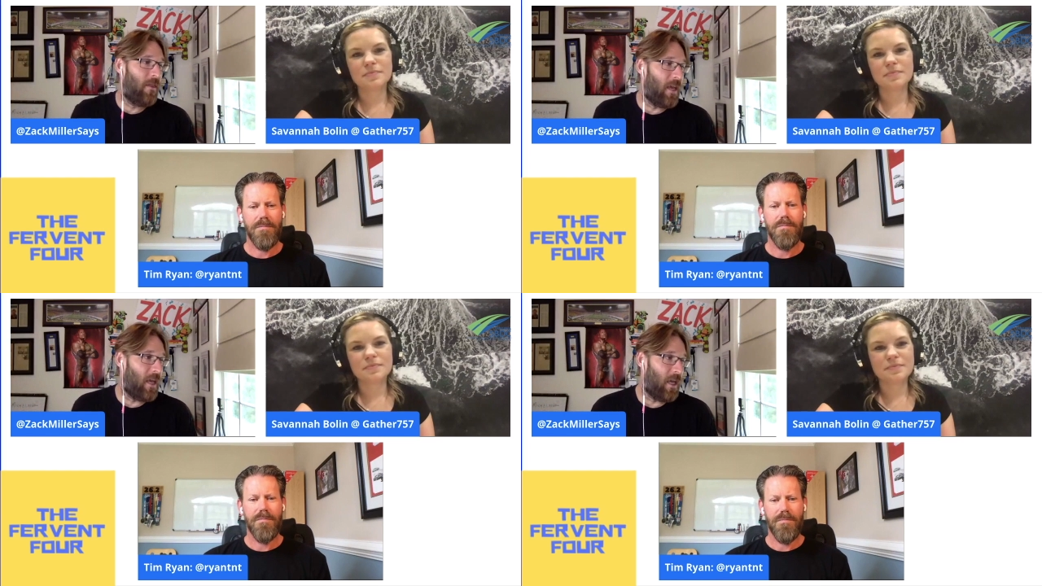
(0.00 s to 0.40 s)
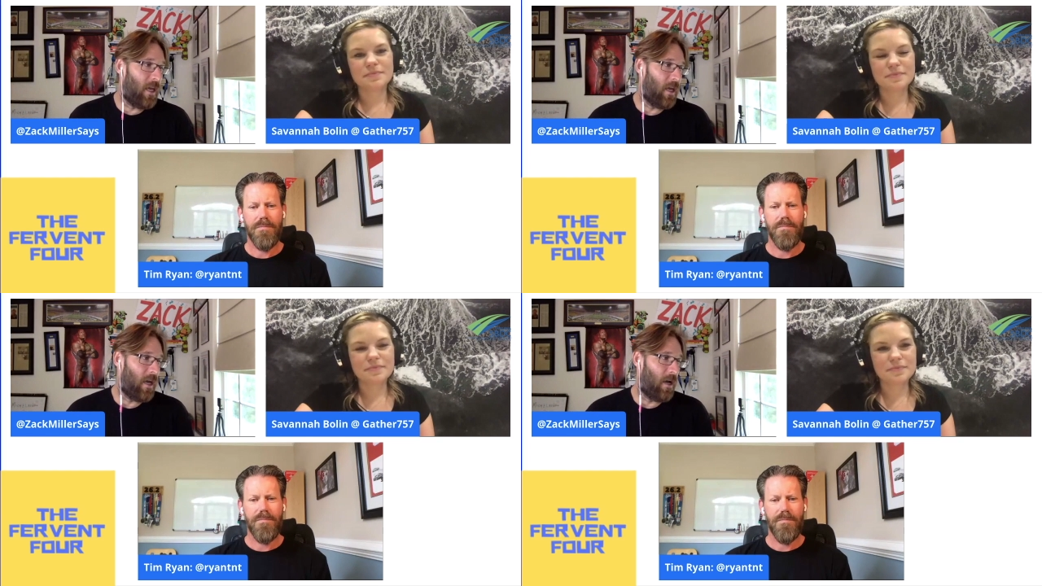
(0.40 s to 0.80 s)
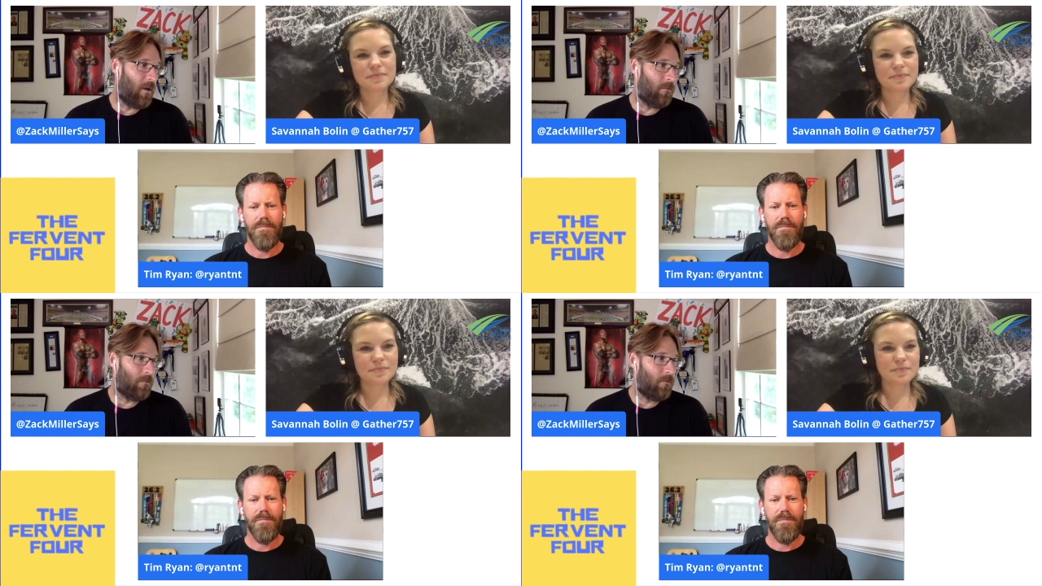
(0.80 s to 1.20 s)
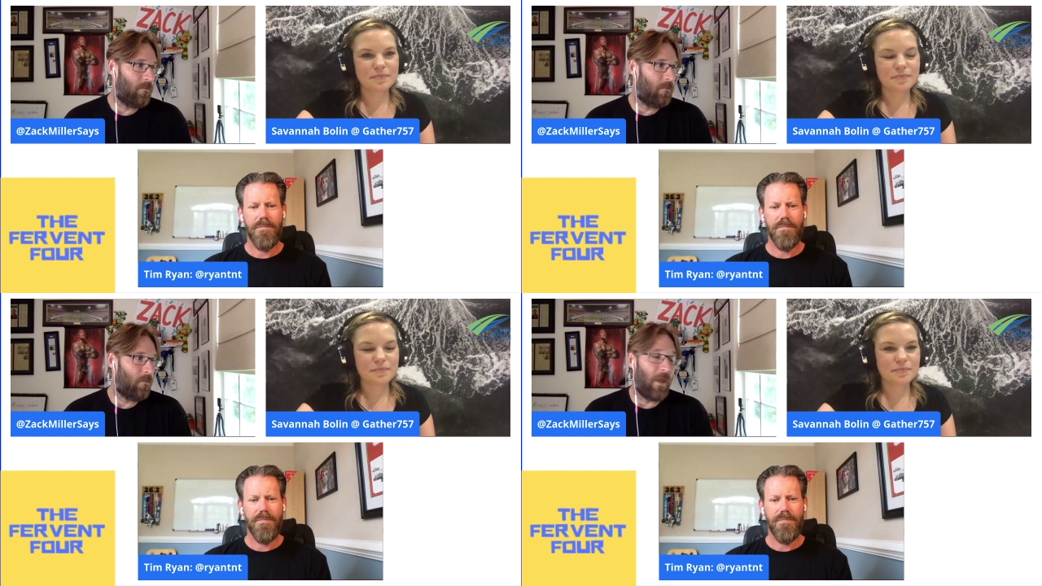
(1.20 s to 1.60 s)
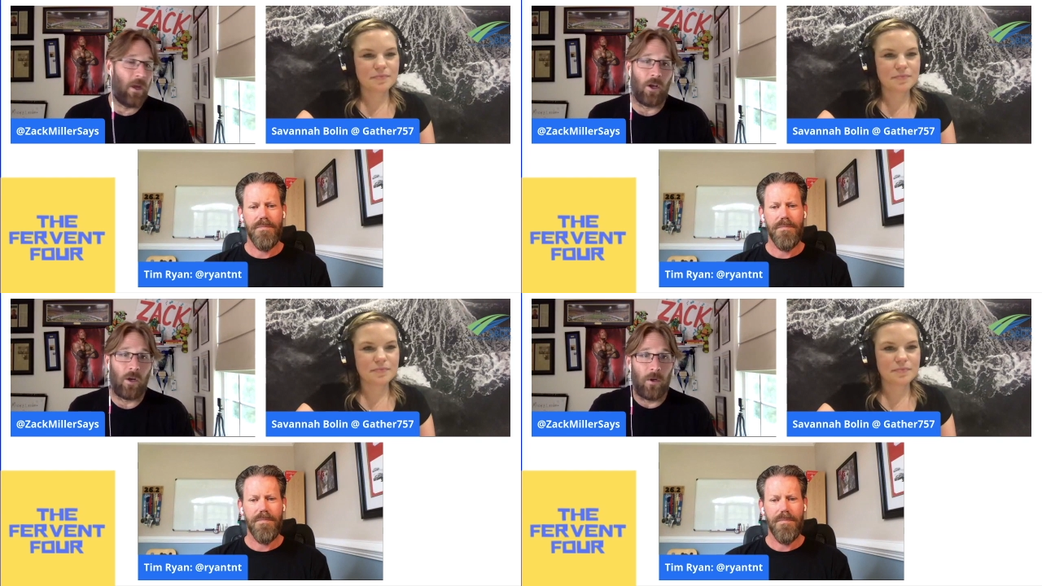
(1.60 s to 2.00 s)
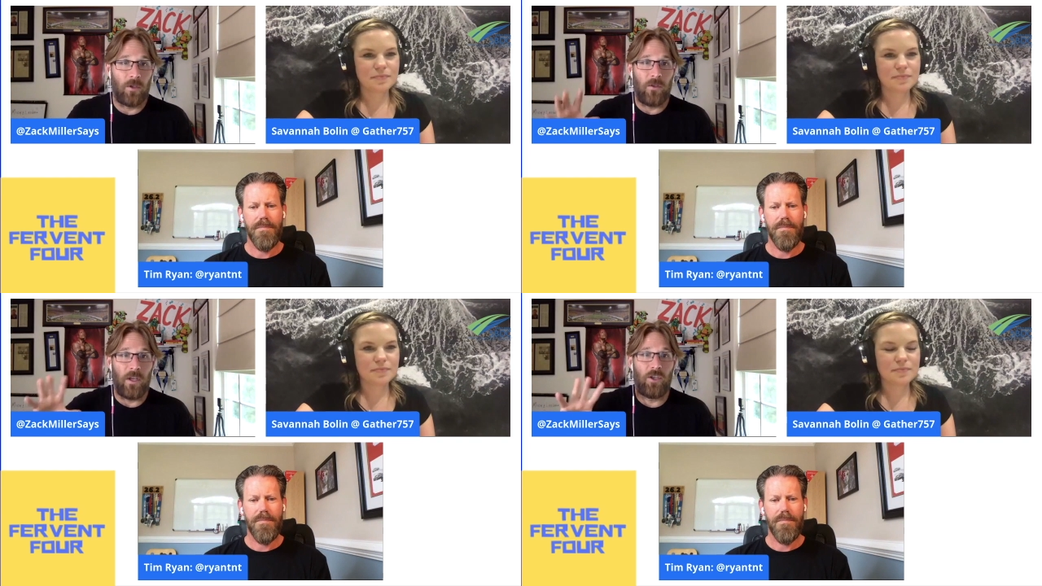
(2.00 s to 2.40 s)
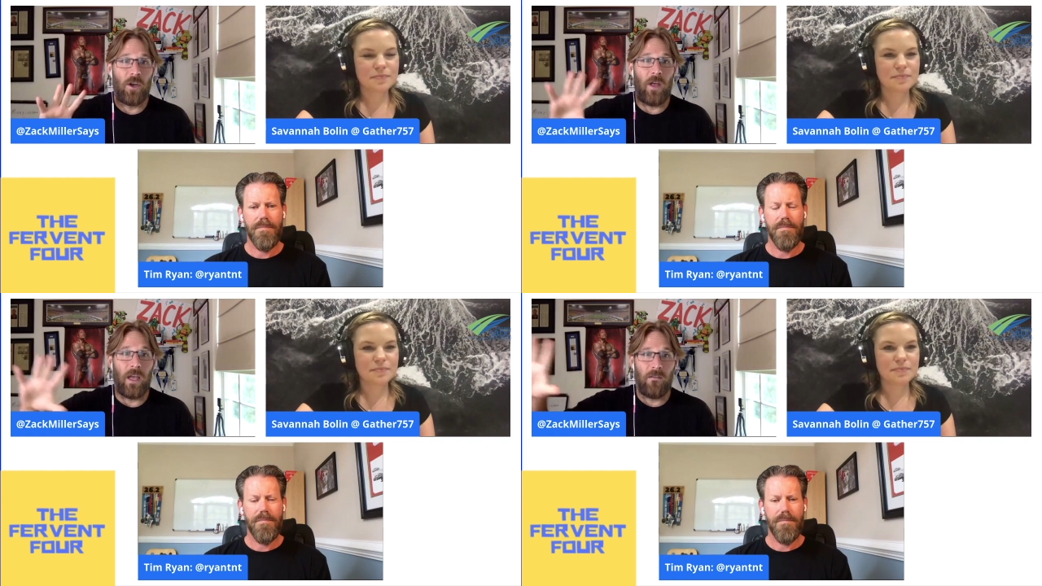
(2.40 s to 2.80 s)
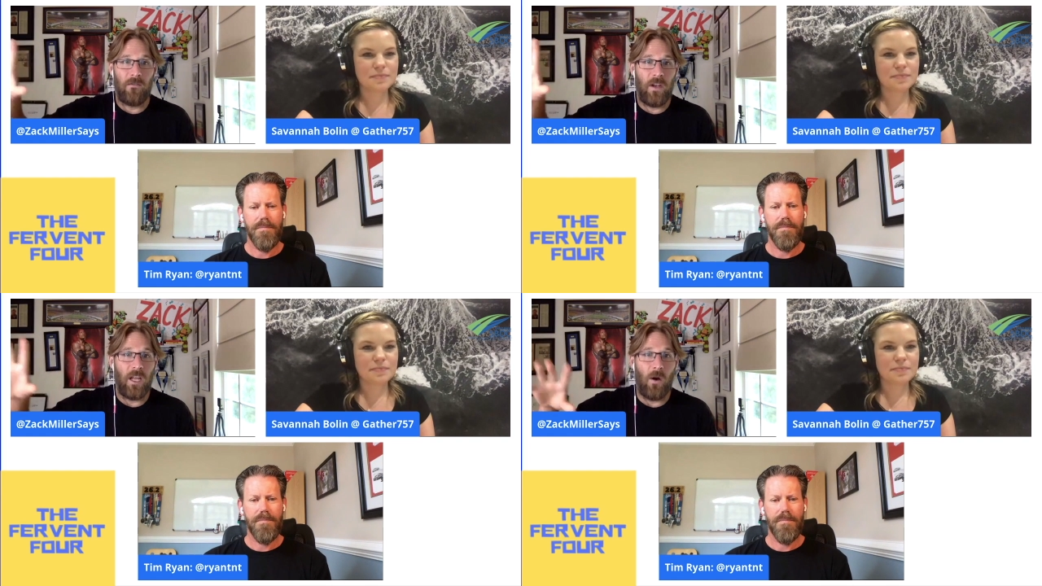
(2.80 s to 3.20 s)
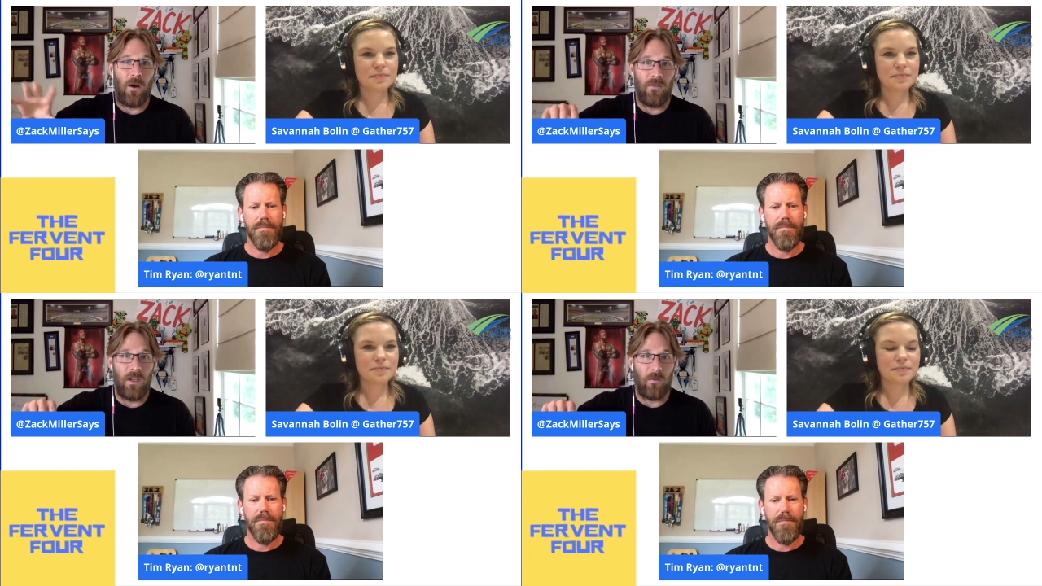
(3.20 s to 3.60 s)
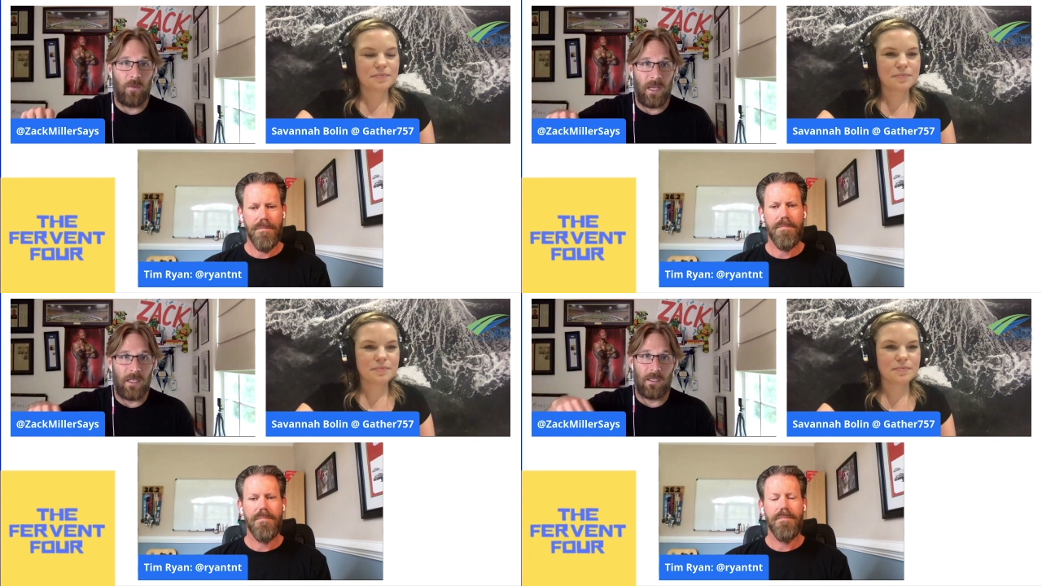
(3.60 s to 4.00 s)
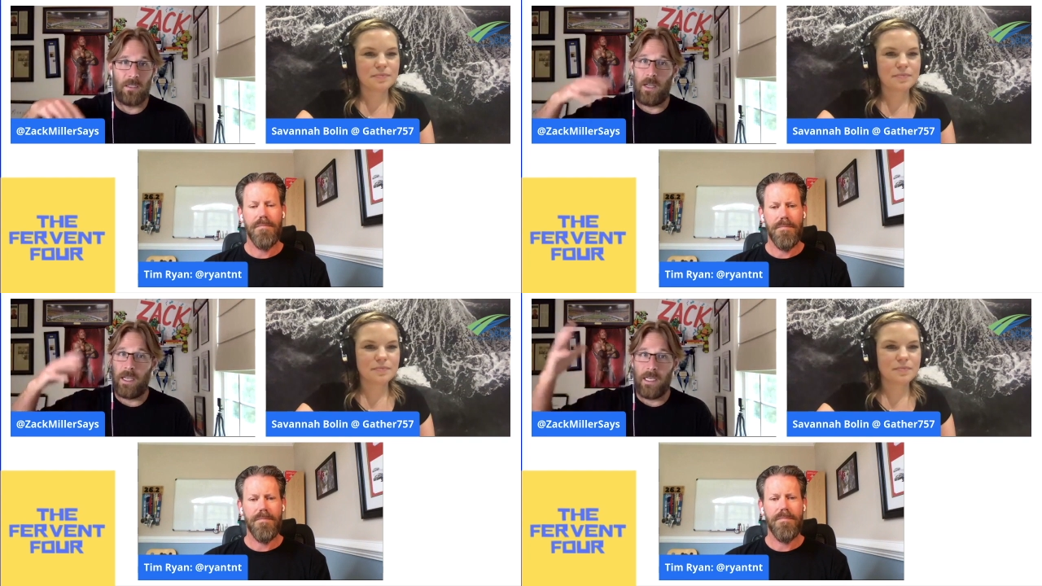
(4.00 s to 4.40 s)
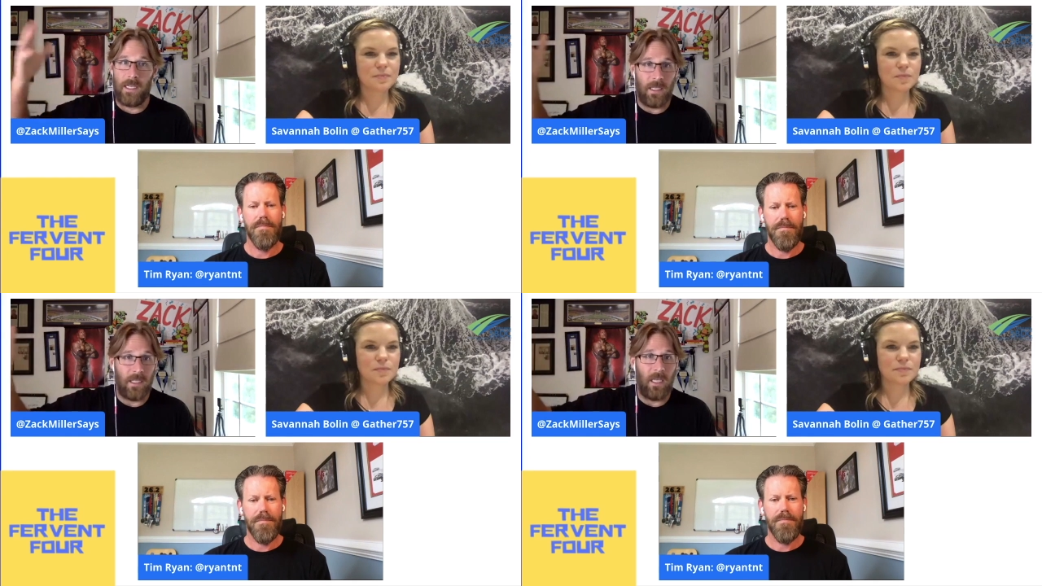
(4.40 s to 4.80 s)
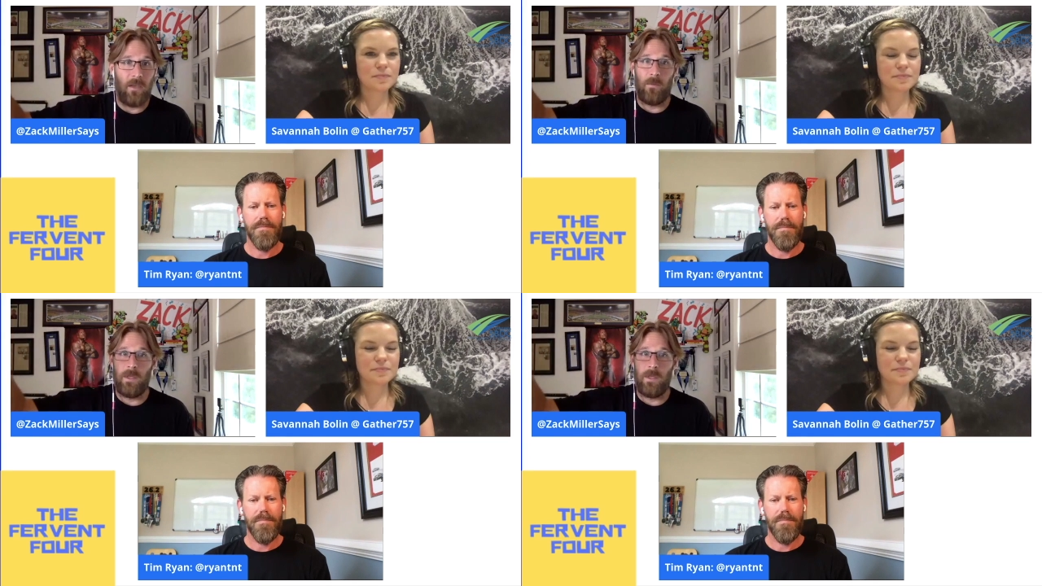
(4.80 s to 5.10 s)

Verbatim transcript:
Speaker 1: the, when they go to commercial, they show like video of different places. So like in DC, it